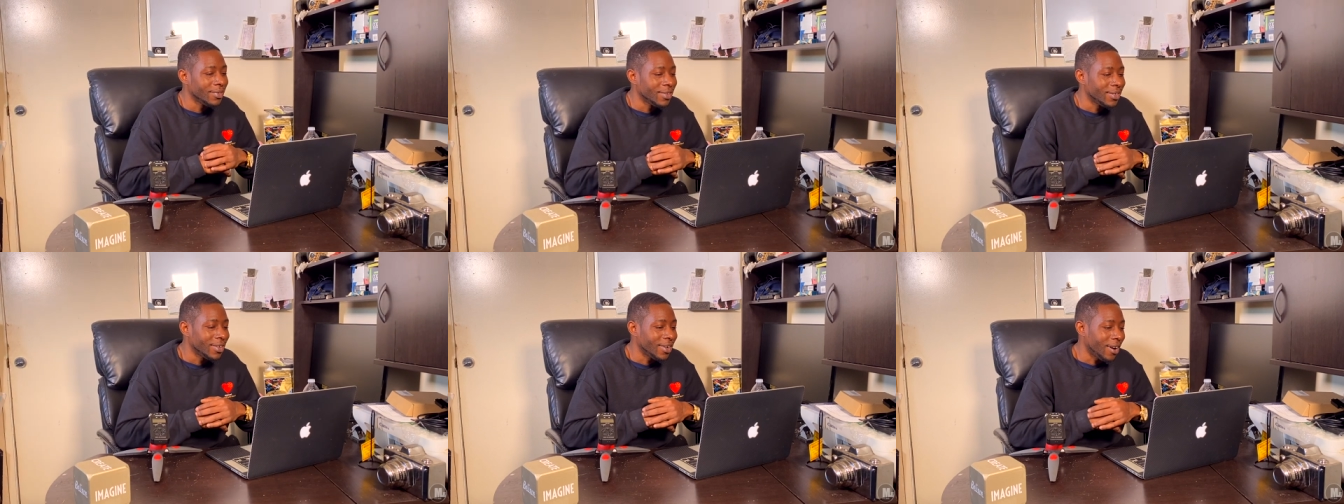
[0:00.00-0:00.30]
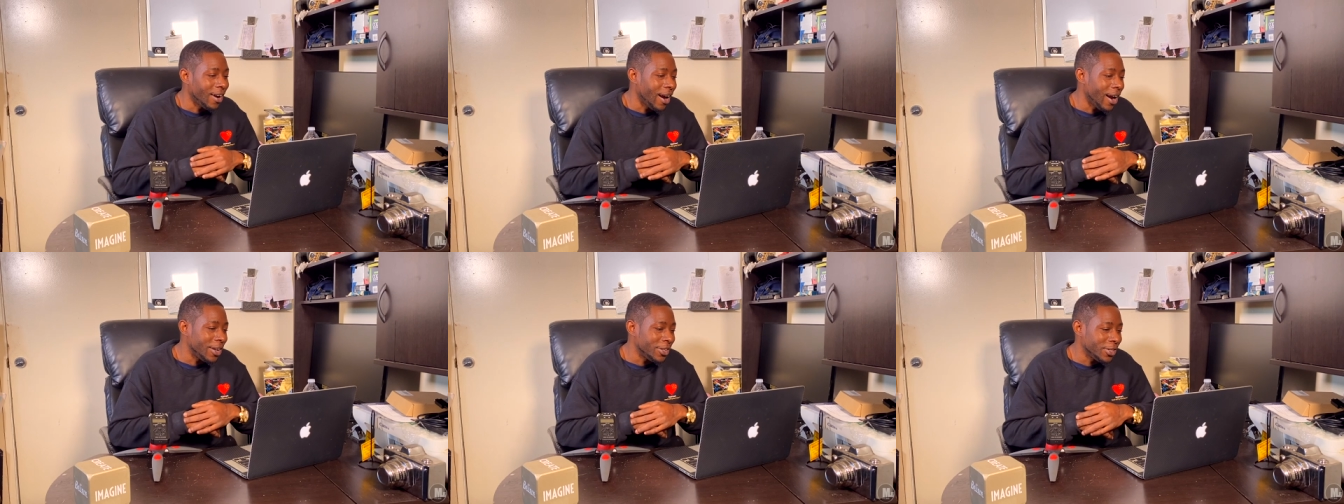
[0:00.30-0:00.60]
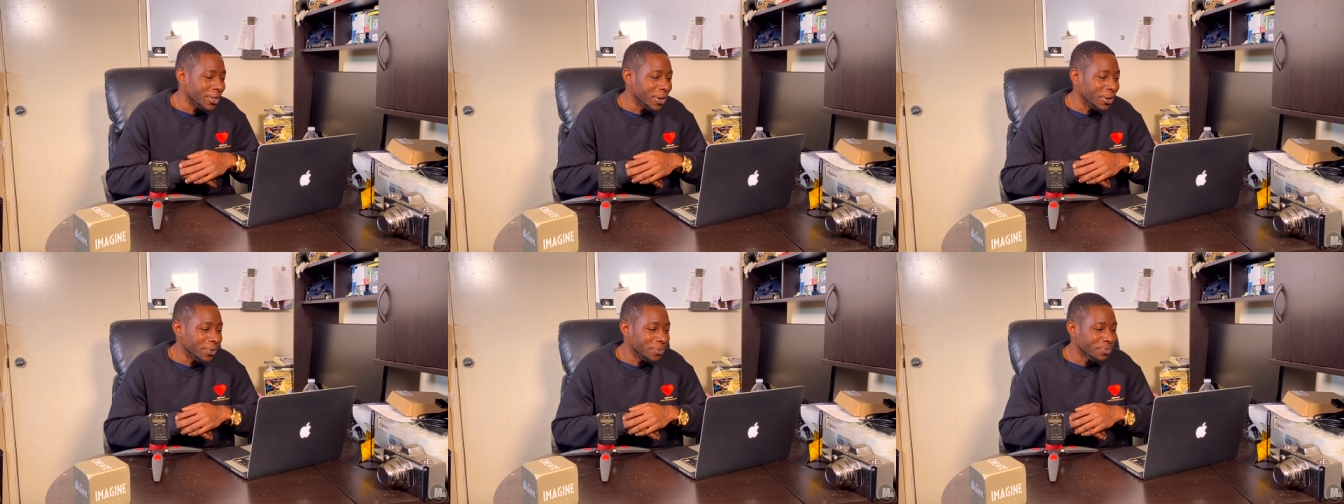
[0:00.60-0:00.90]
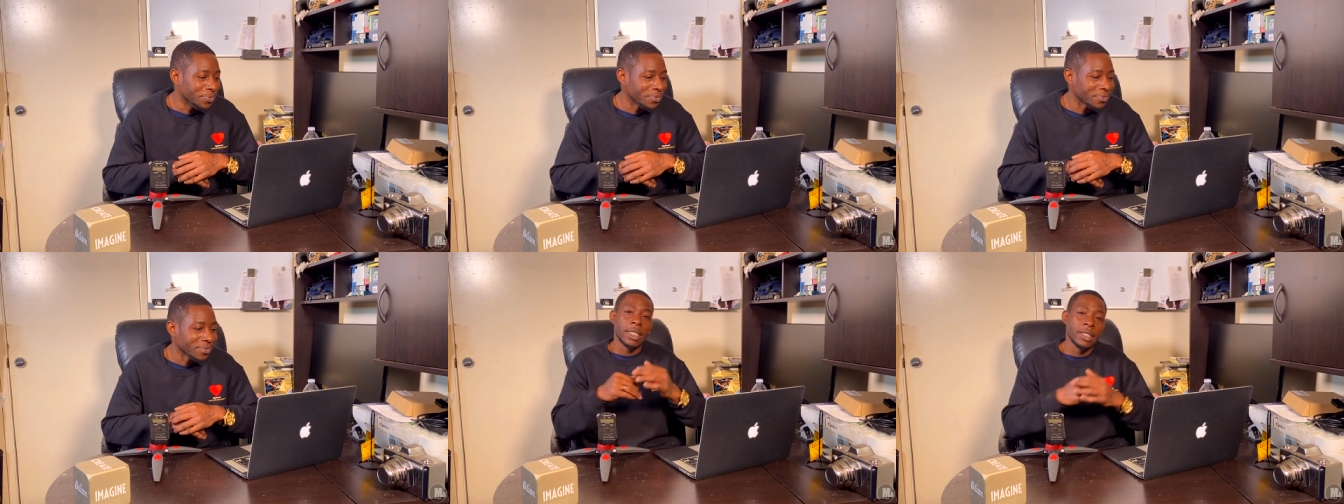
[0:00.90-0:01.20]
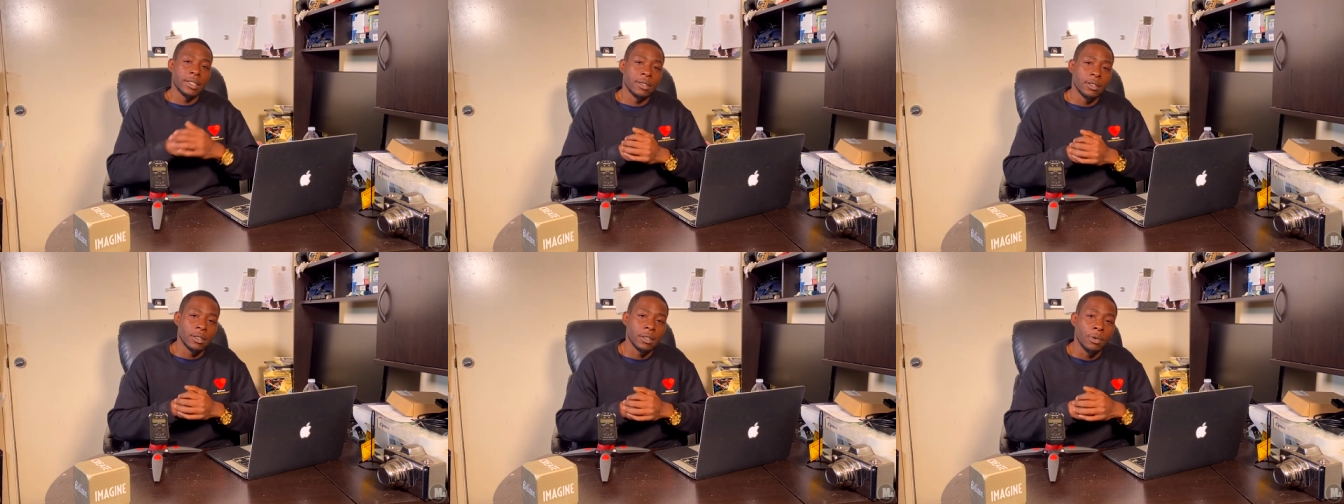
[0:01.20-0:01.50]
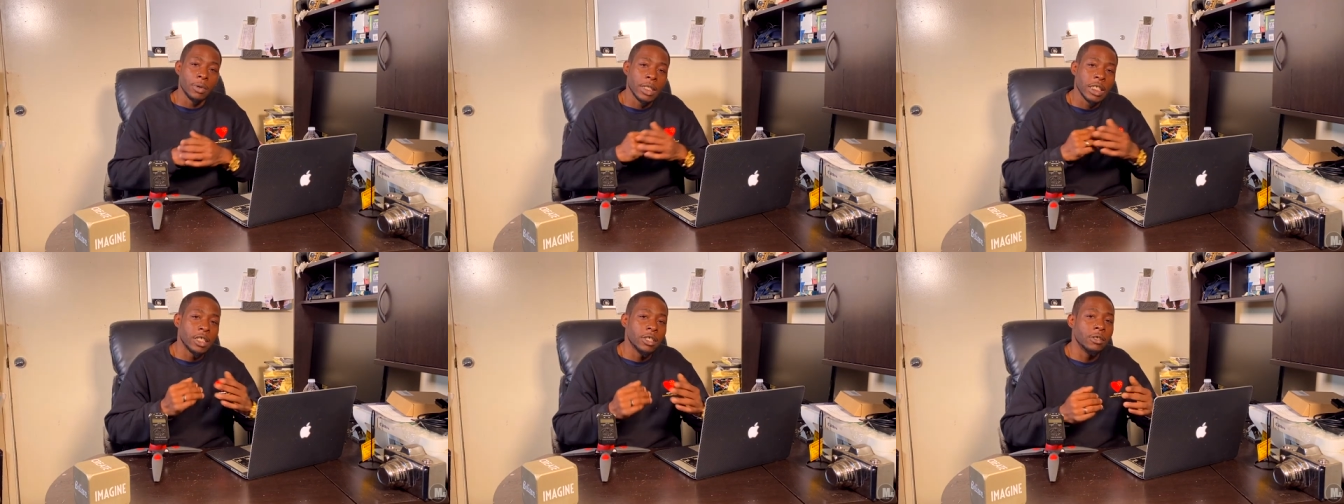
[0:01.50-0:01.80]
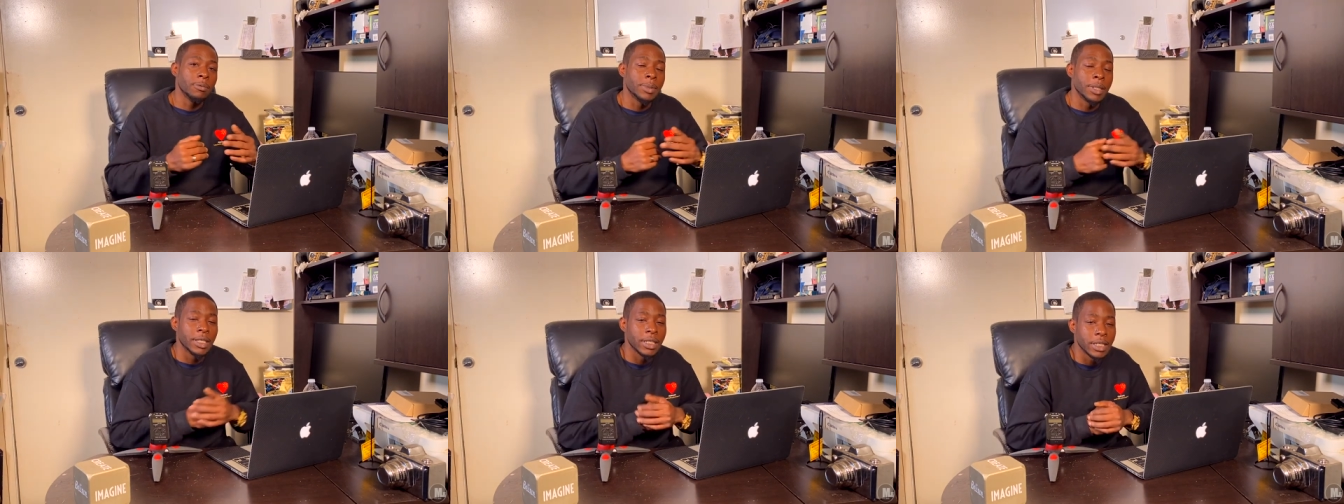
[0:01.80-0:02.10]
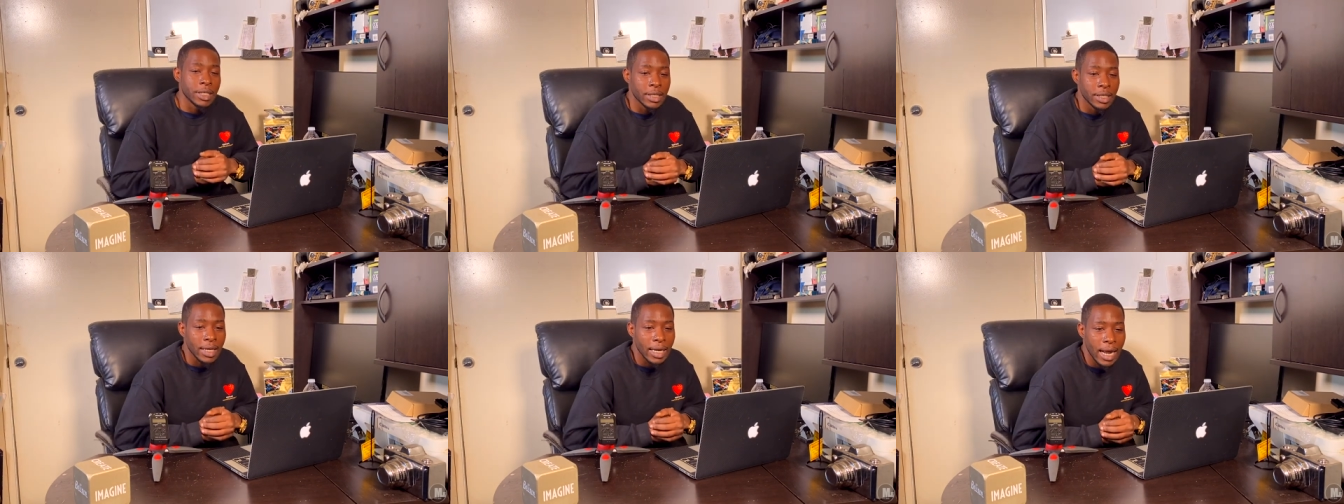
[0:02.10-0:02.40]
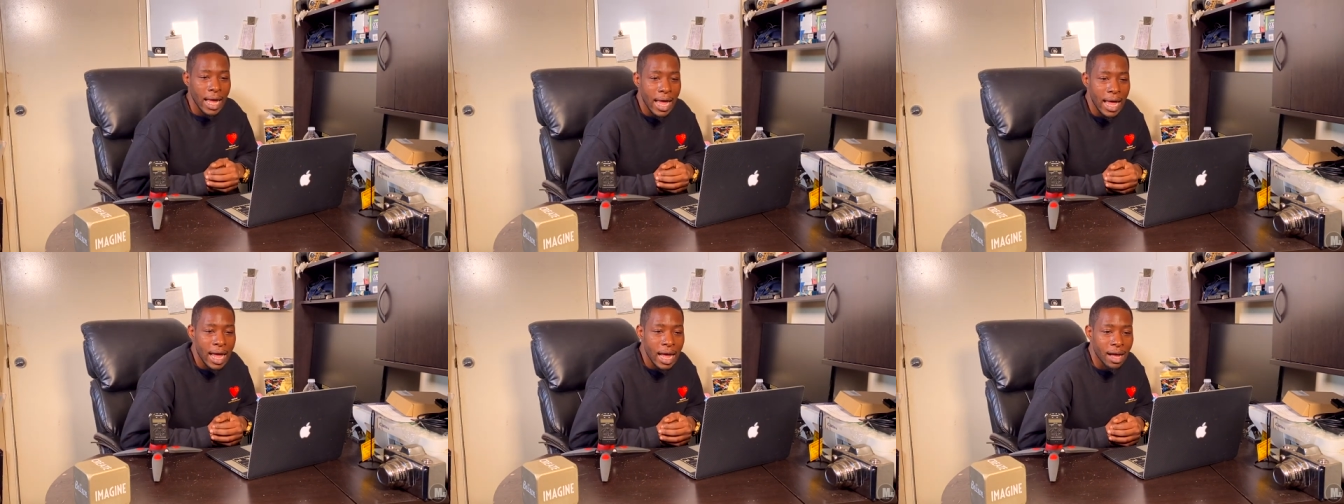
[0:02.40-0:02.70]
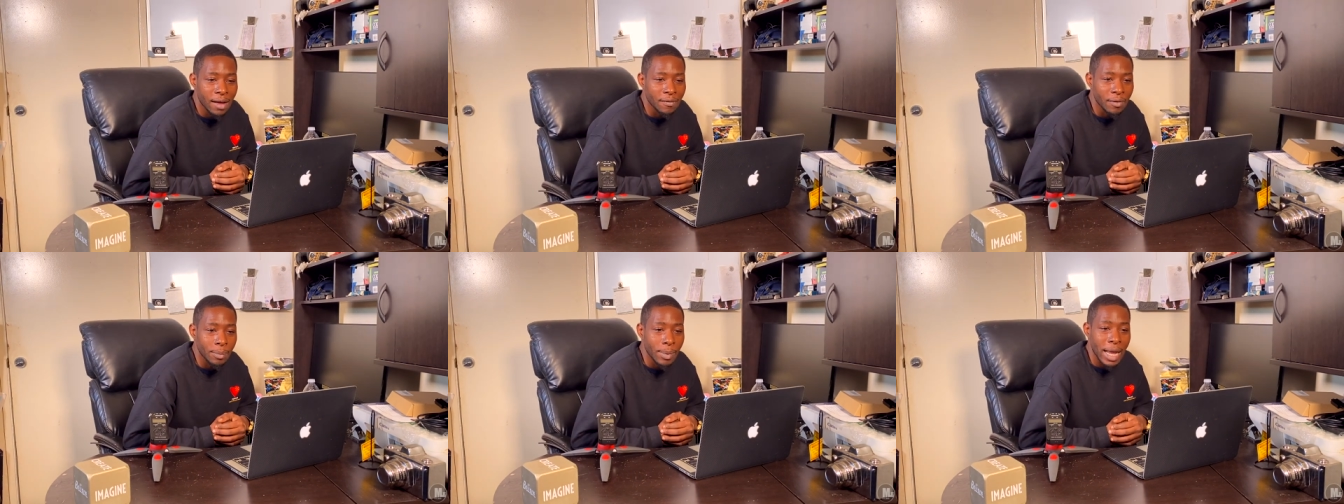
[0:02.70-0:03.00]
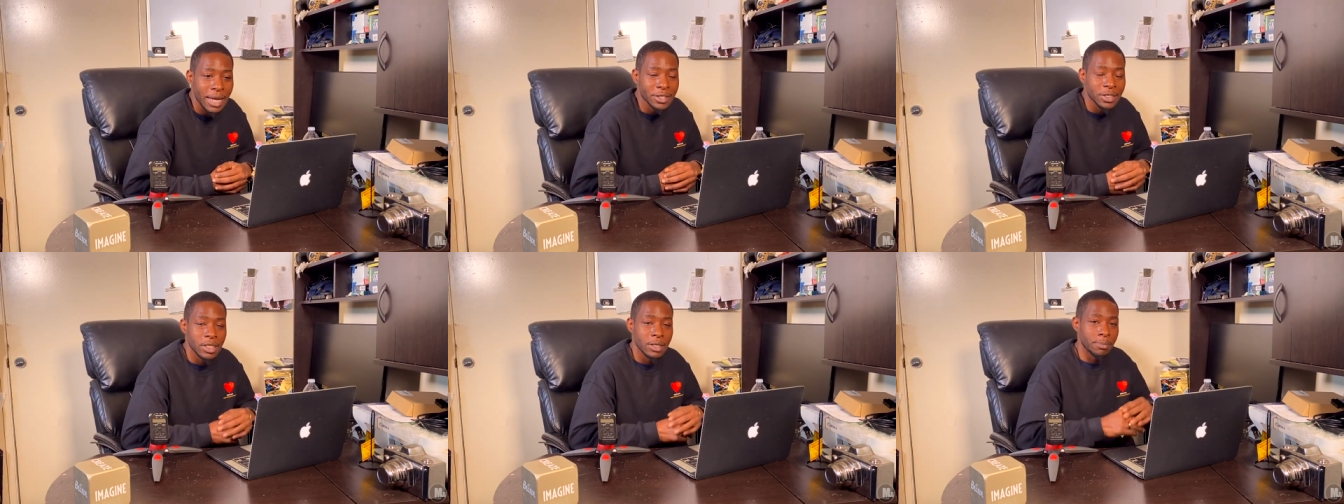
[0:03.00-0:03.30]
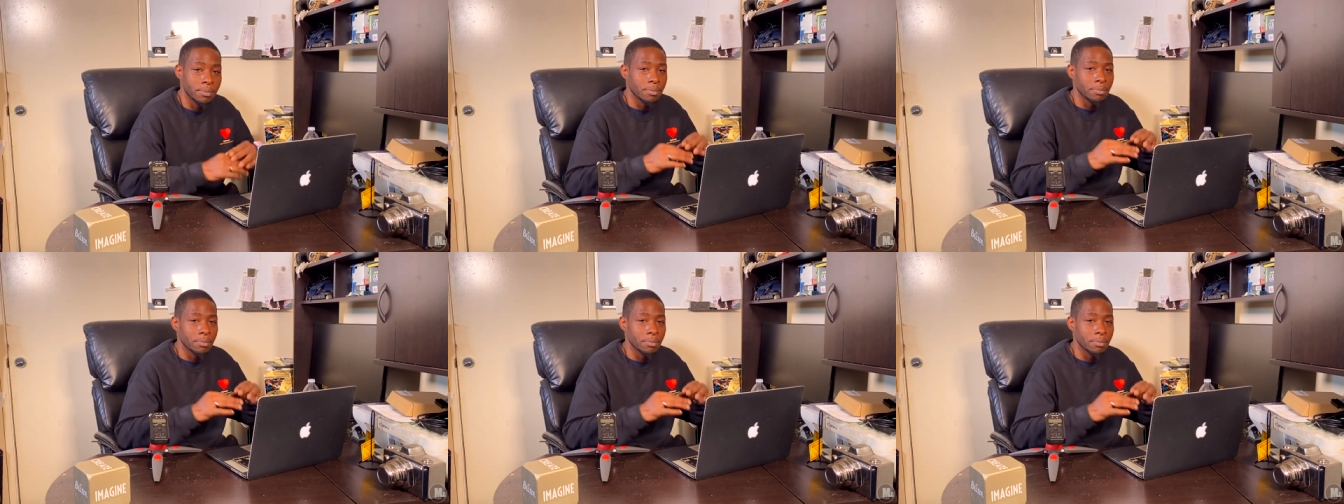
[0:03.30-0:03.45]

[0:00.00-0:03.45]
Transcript: All right, so so with this new position that I have, I'm actually